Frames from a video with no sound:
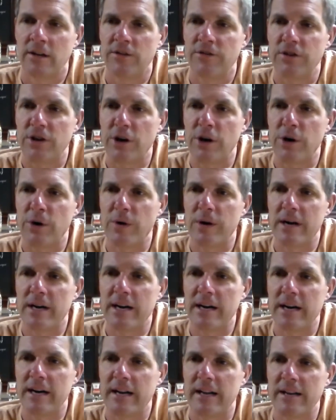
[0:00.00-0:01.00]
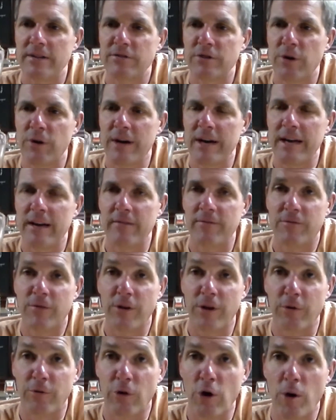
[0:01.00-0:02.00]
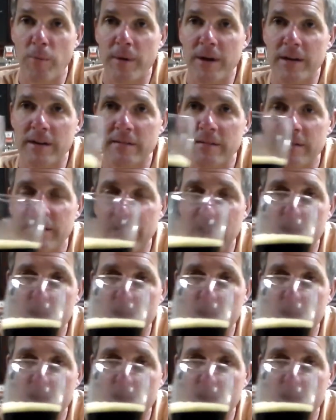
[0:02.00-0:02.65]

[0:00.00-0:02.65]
So let's go ahead for the aroma.